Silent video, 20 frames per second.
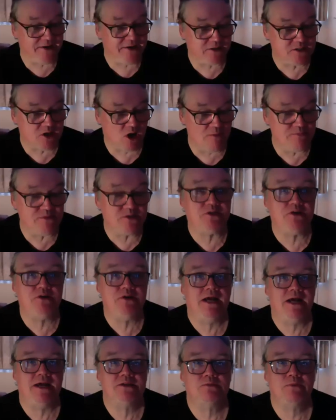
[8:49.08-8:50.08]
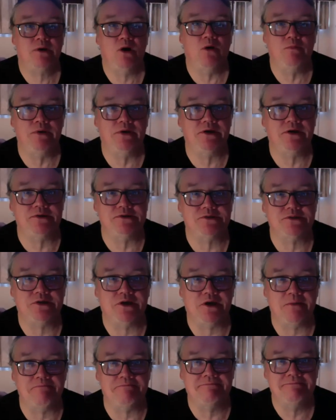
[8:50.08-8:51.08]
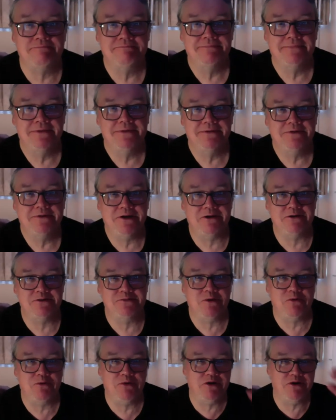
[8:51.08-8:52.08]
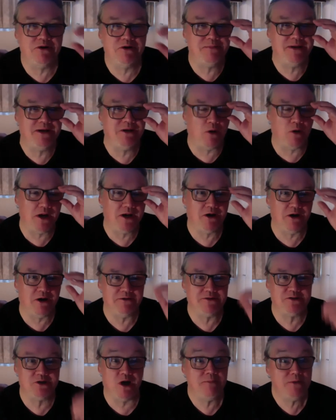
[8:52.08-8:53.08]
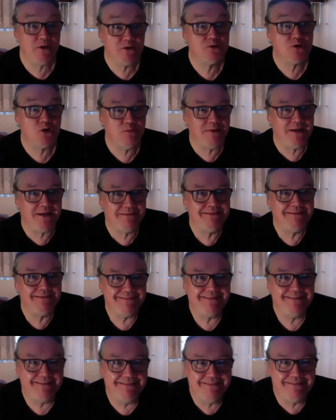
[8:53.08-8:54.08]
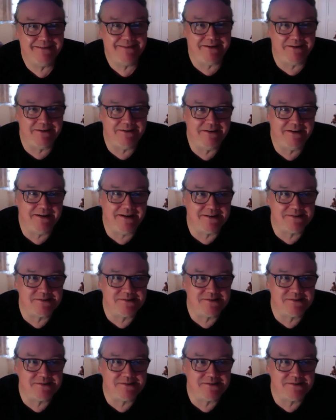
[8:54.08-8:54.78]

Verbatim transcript: the time to do that as well, because, um, you know, as we all know, it can be quite time consuming. You know, yeah.